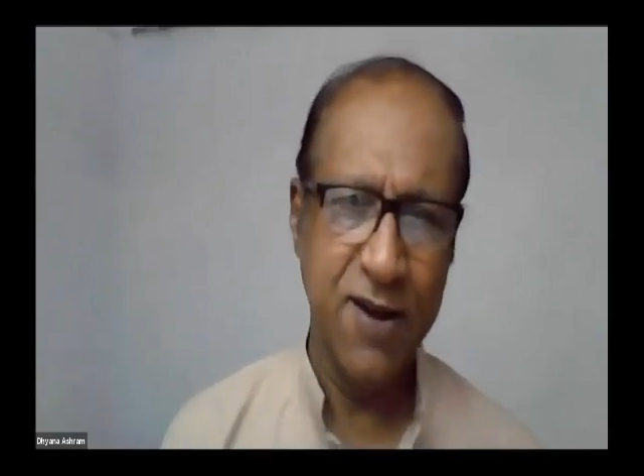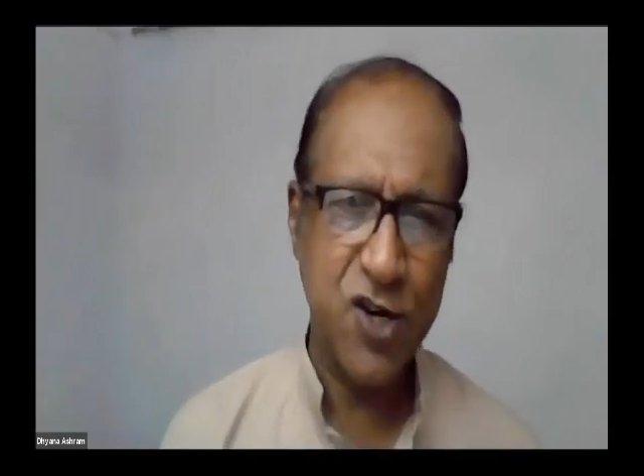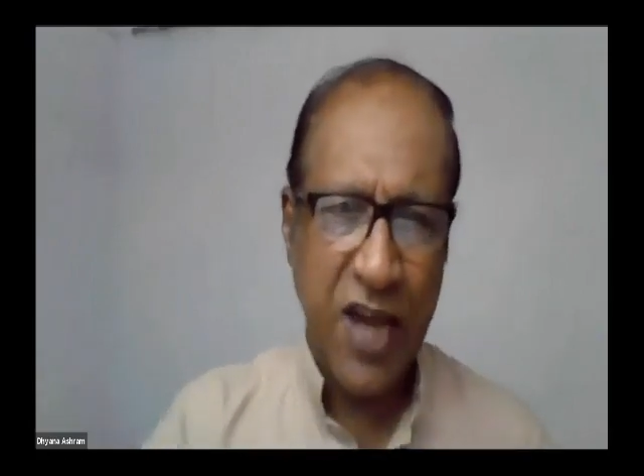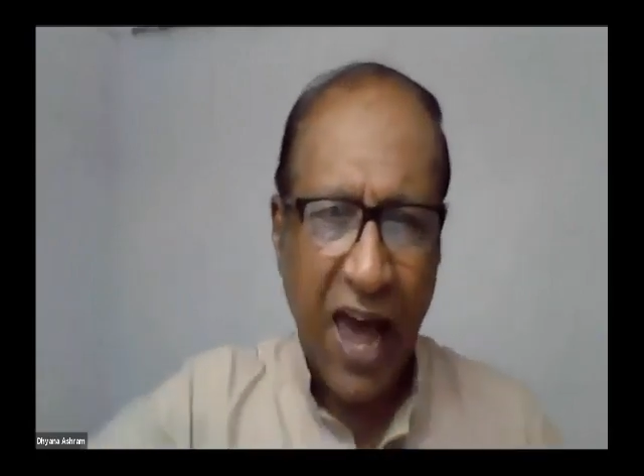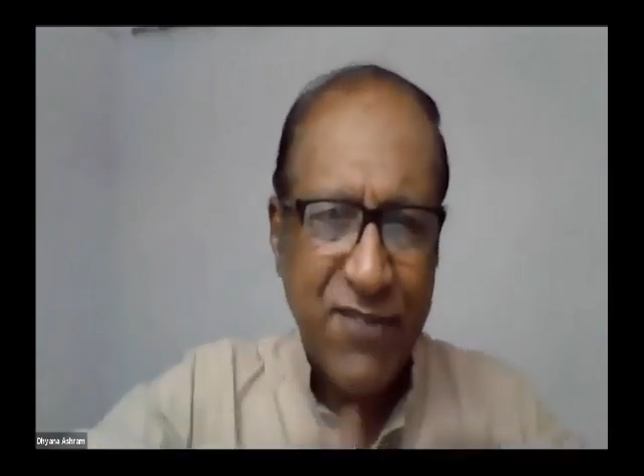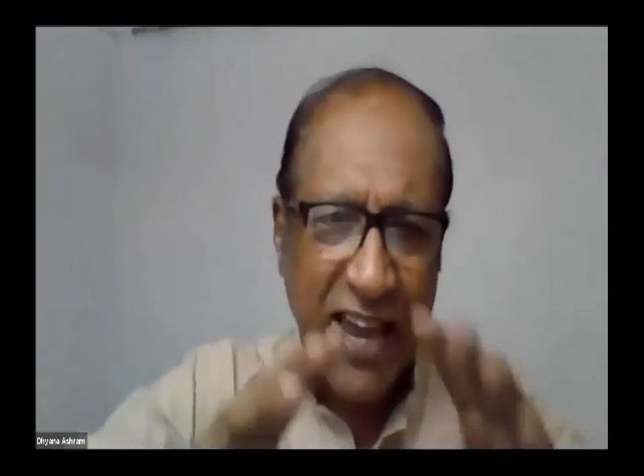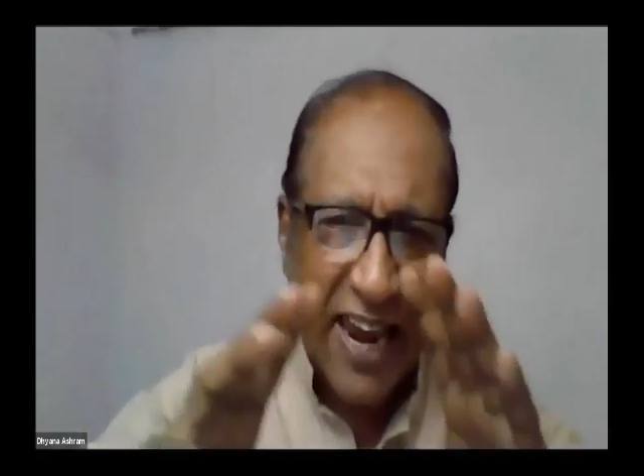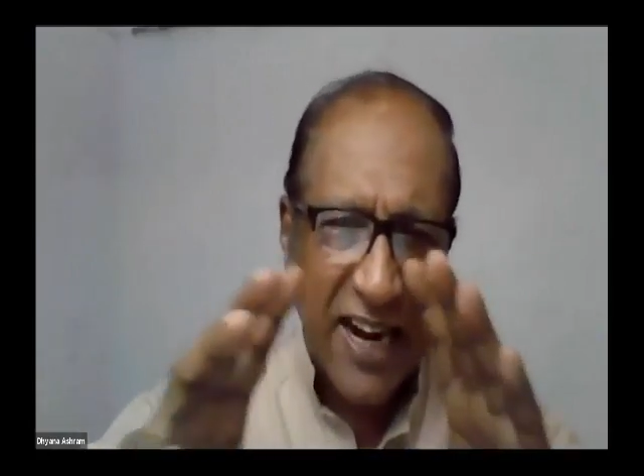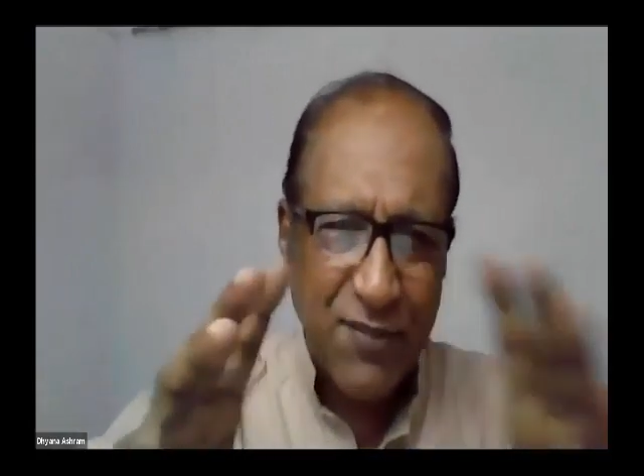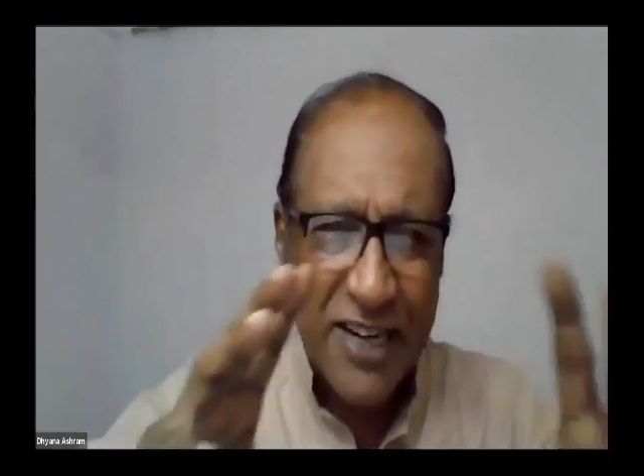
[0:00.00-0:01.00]
to have a
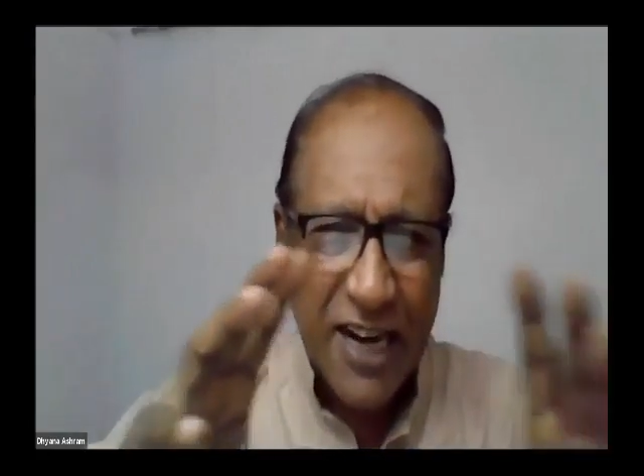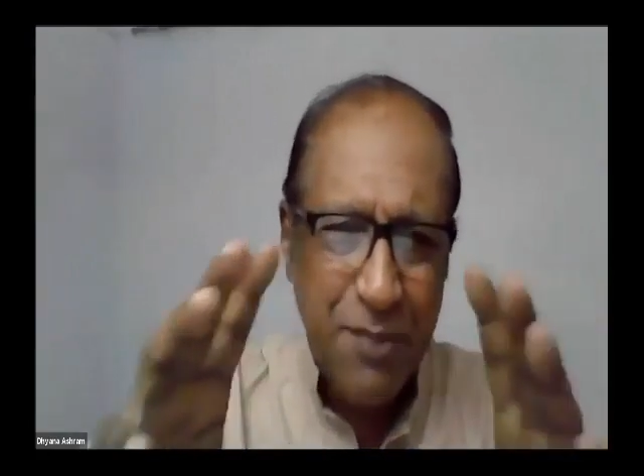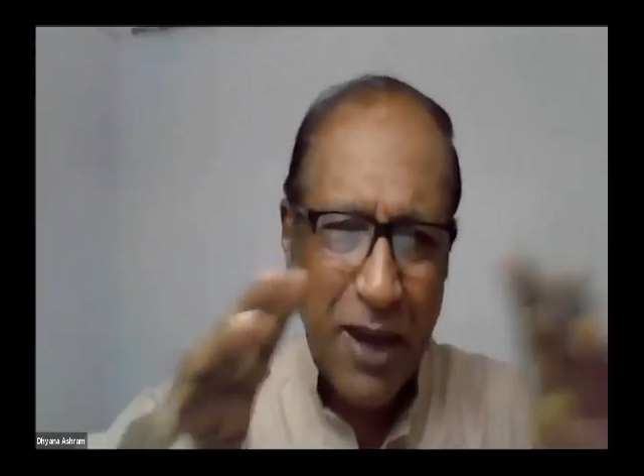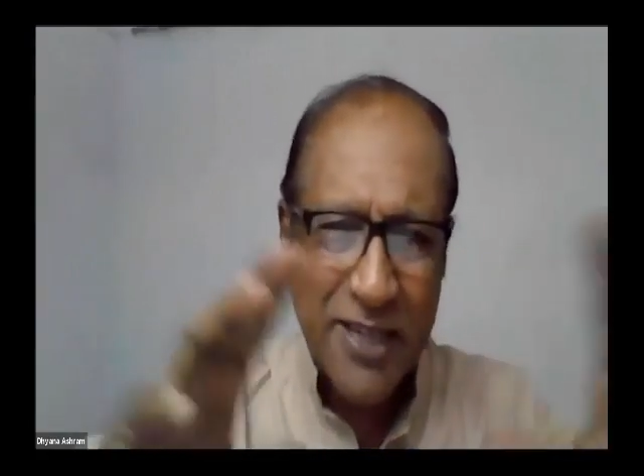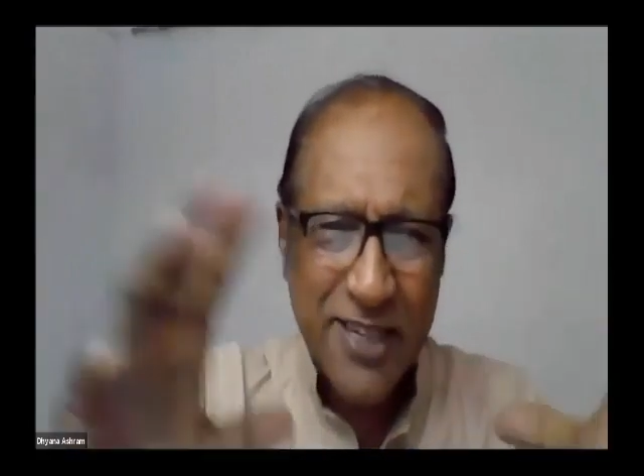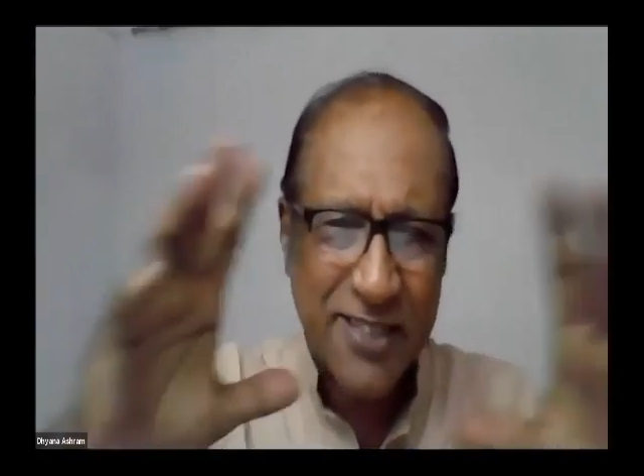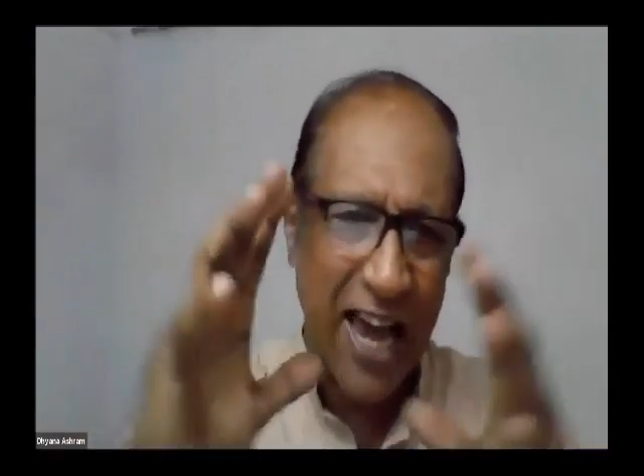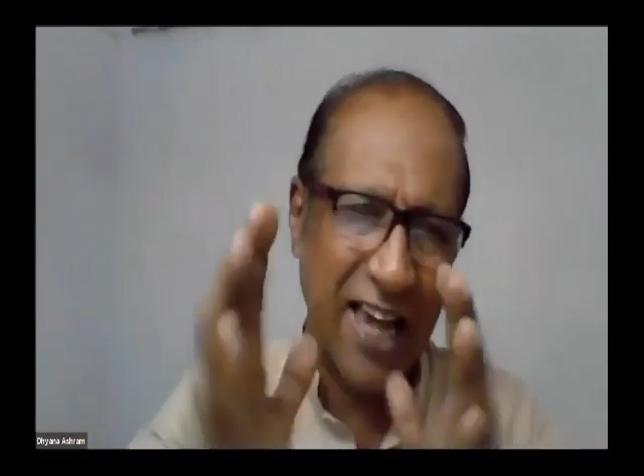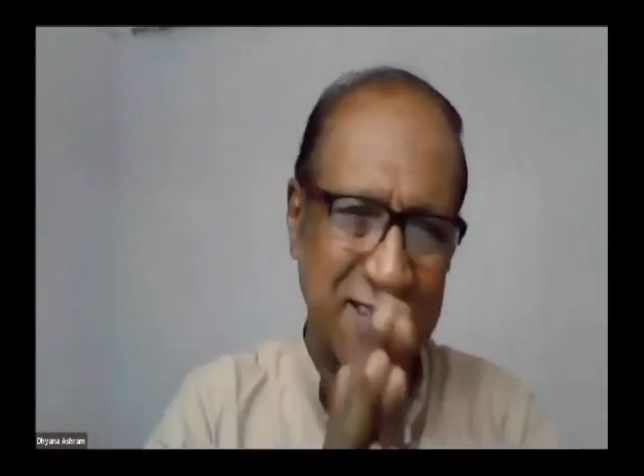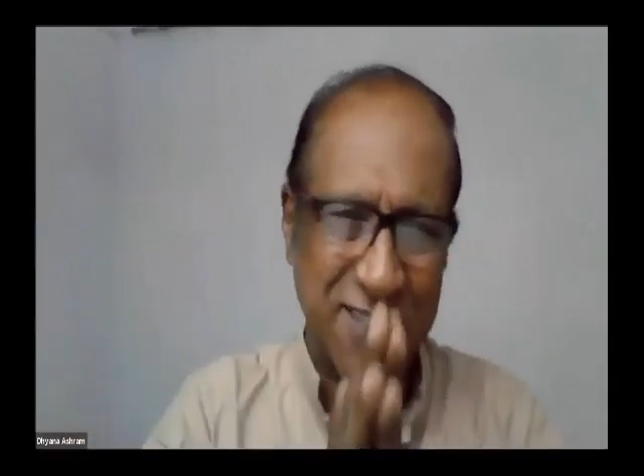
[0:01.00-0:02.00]
kind of a dream
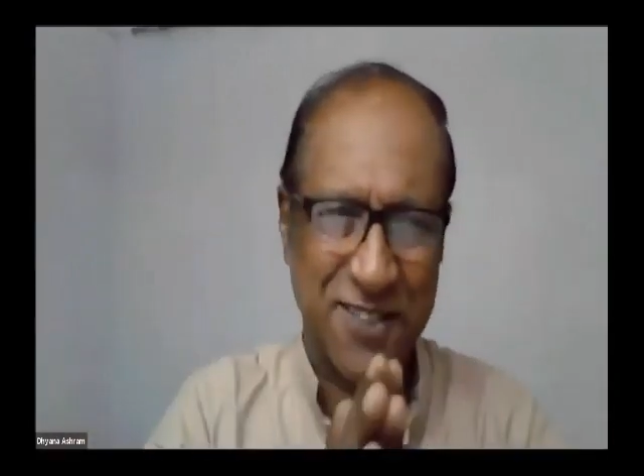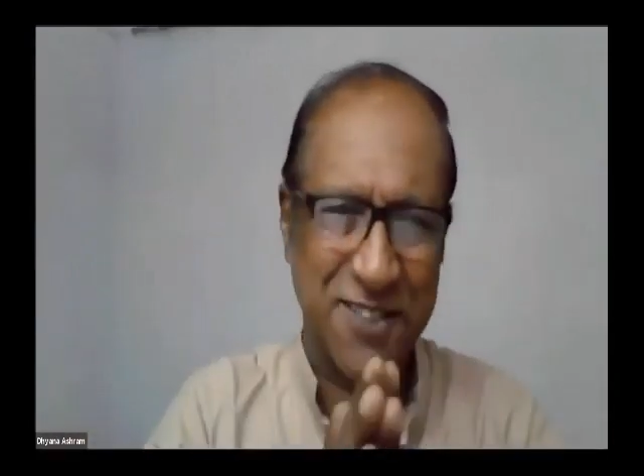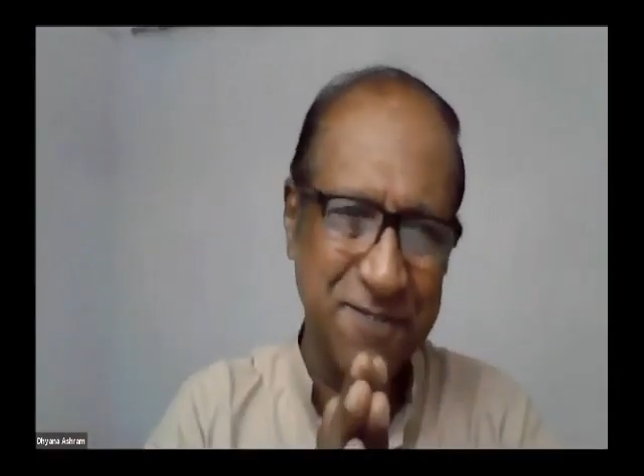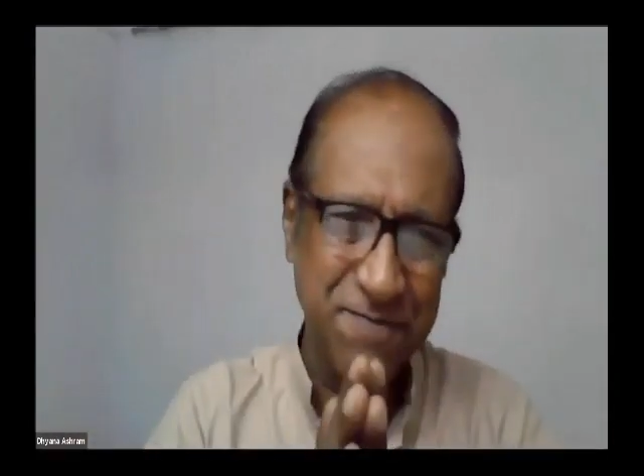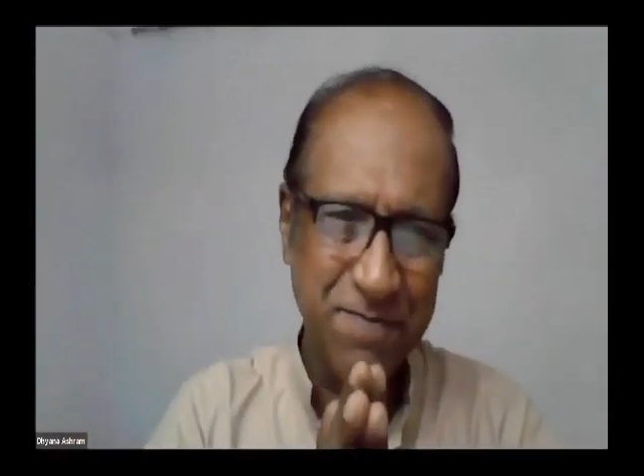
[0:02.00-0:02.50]
exercise.